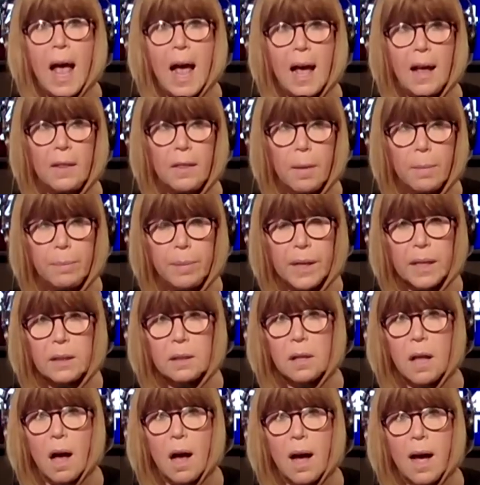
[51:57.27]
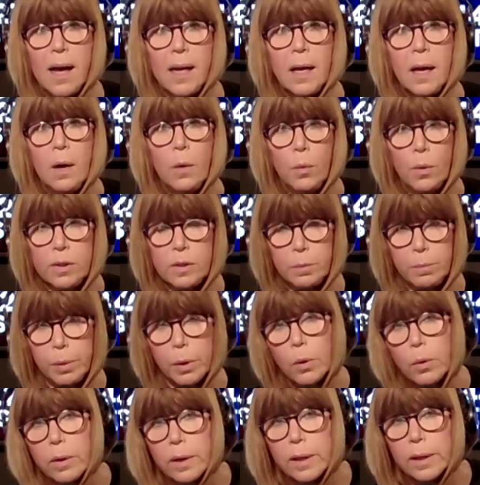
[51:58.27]
And the big lie was
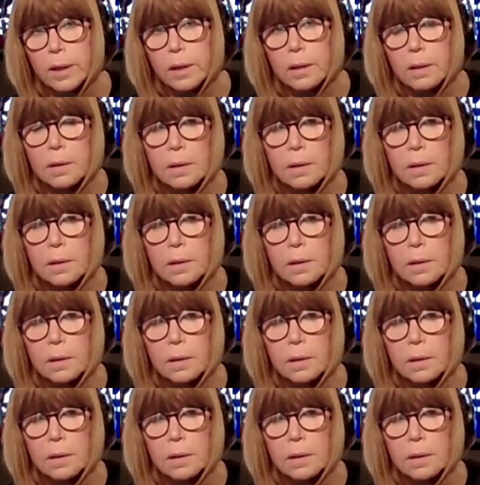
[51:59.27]
born.